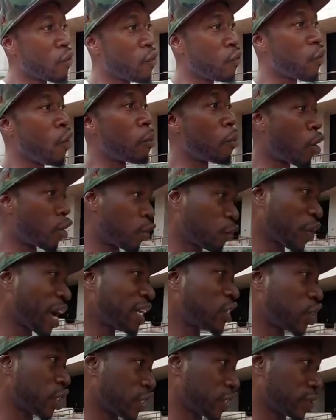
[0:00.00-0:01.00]
for
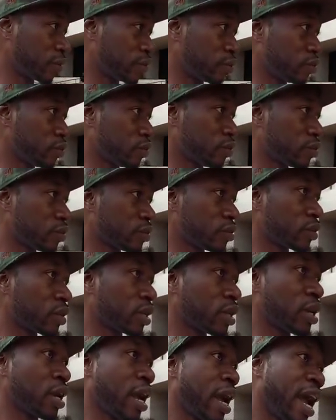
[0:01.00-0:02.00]
motivation.
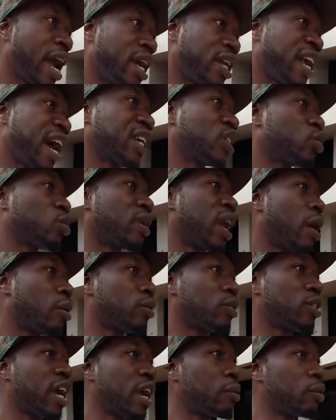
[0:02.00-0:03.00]
And that's when I
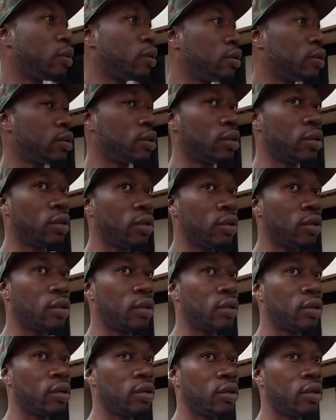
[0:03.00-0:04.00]
was able
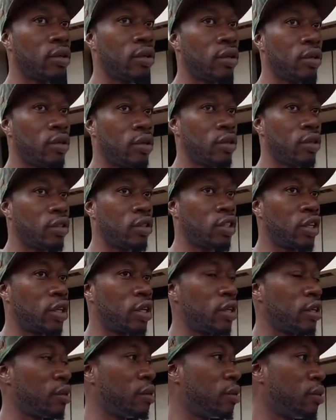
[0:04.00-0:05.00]

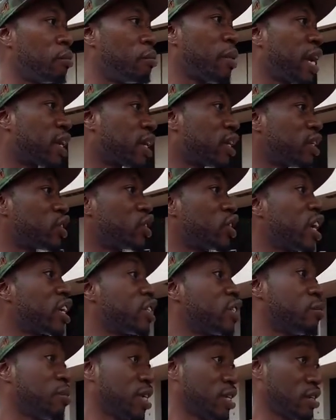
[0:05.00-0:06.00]
to make an
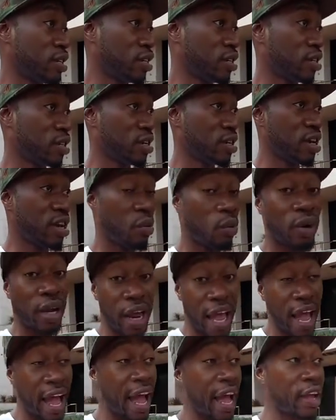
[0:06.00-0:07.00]
adjustment in what
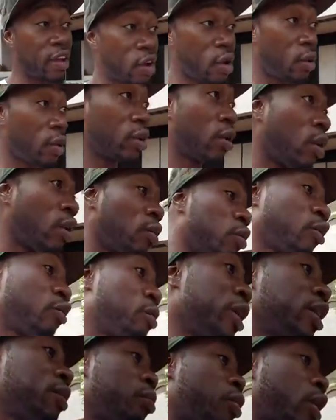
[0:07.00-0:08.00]
I had going on with
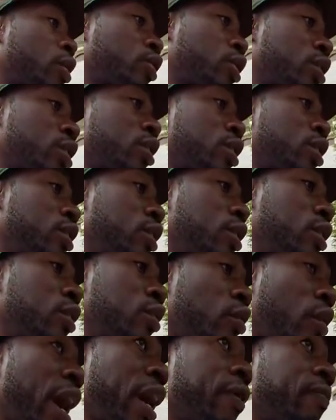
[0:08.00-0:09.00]
me personally,
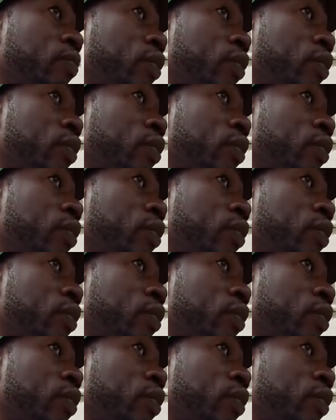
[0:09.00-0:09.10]
right?